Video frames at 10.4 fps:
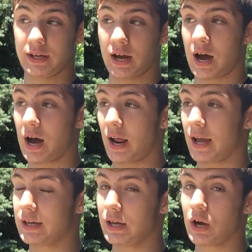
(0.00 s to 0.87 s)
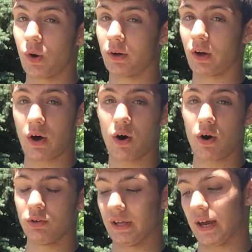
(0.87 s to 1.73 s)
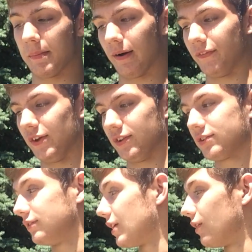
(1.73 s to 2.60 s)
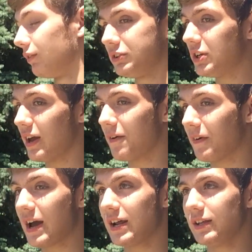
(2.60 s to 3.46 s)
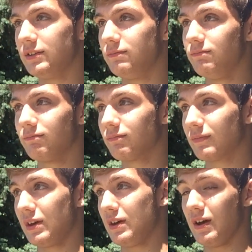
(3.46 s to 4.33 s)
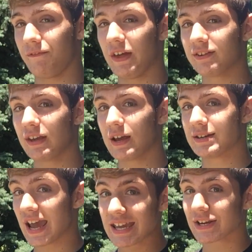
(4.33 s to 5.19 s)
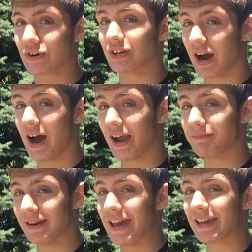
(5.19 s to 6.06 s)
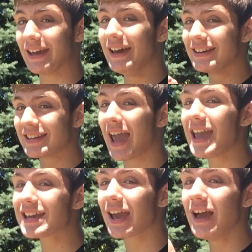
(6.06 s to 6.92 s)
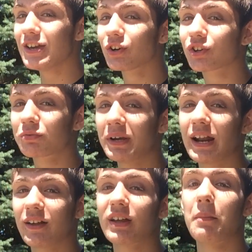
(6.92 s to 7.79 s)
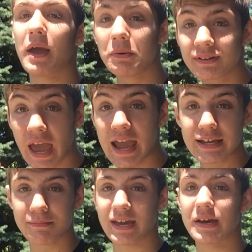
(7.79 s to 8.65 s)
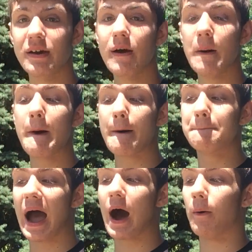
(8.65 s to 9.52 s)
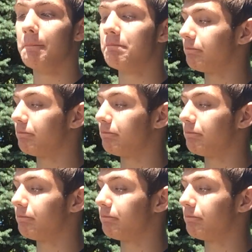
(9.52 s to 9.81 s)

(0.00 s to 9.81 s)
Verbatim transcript: God, I can go on all day about this. No, legit, if I had a, they said, take your time, Nick. Take your sweet ass time. It would take me about